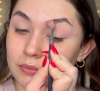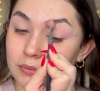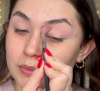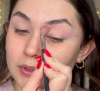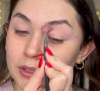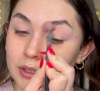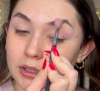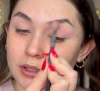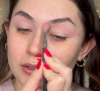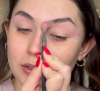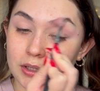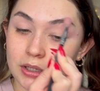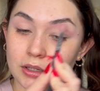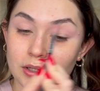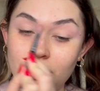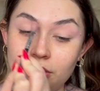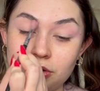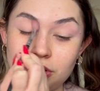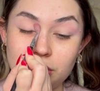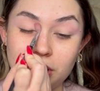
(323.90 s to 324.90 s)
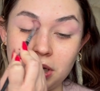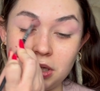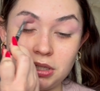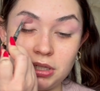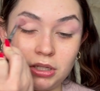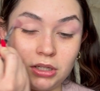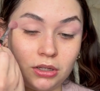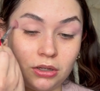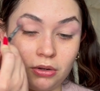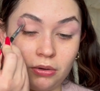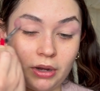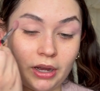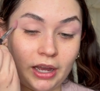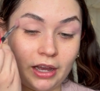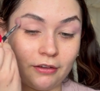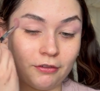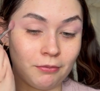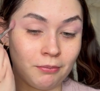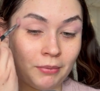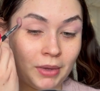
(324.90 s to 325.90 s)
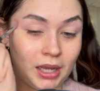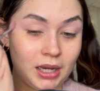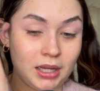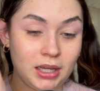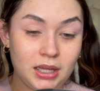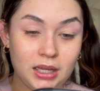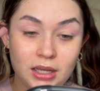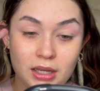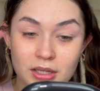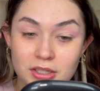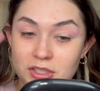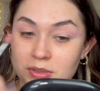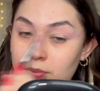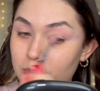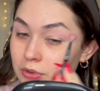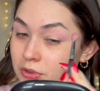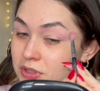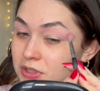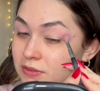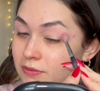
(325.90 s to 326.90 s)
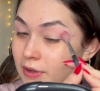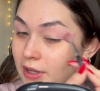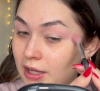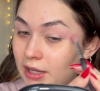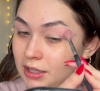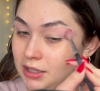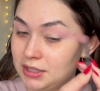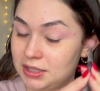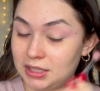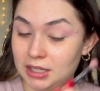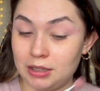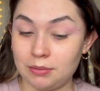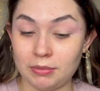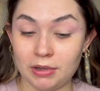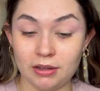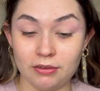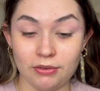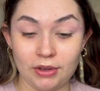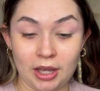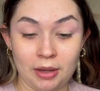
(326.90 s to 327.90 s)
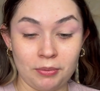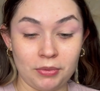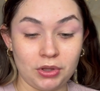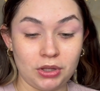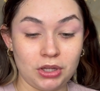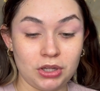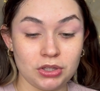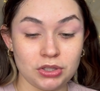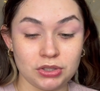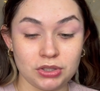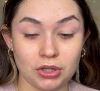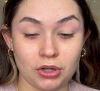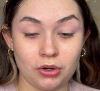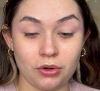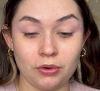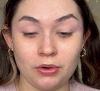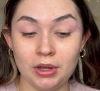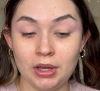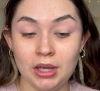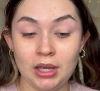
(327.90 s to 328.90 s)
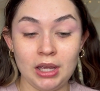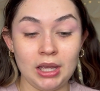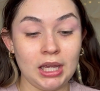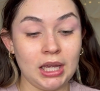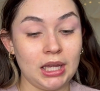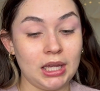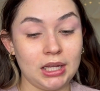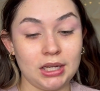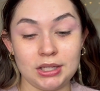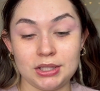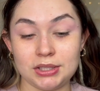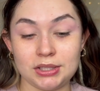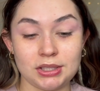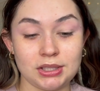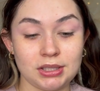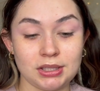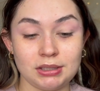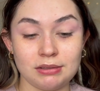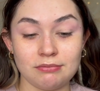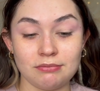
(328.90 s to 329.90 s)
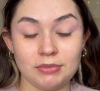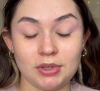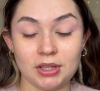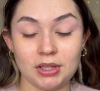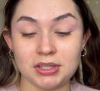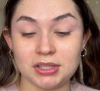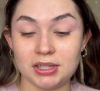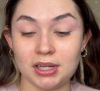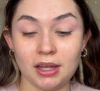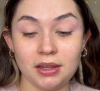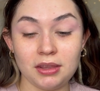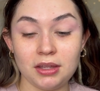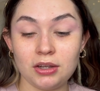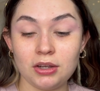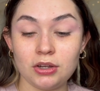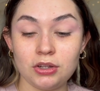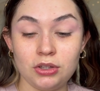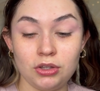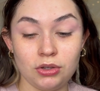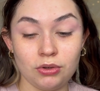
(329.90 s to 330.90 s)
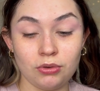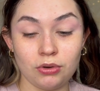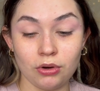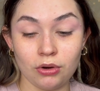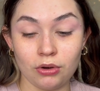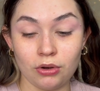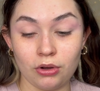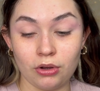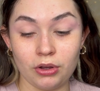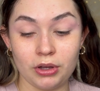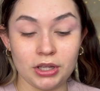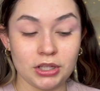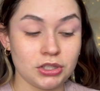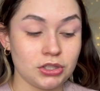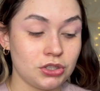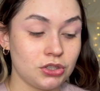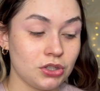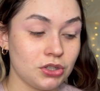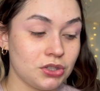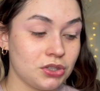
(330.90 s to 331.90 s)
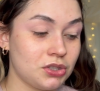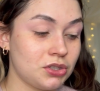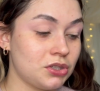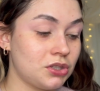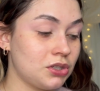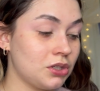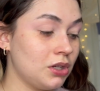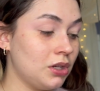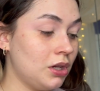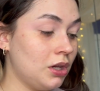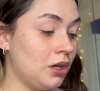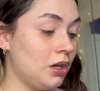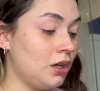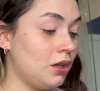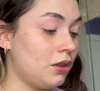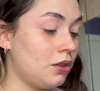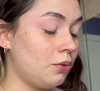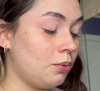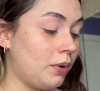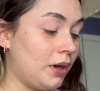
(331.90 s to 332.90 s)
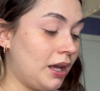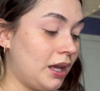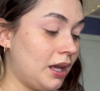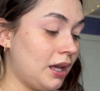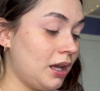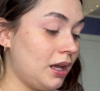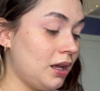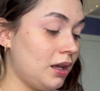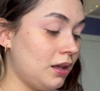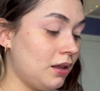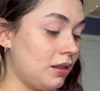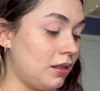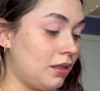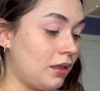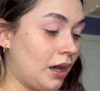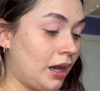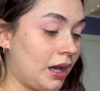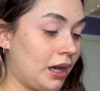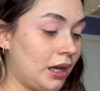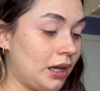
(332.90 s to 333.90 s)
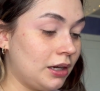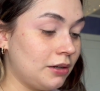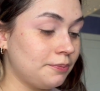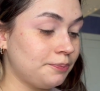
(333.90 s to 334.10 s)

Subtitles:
literally no shade to you. I have many sports fans in my family, so it's nothing on you, girl. It's just the way that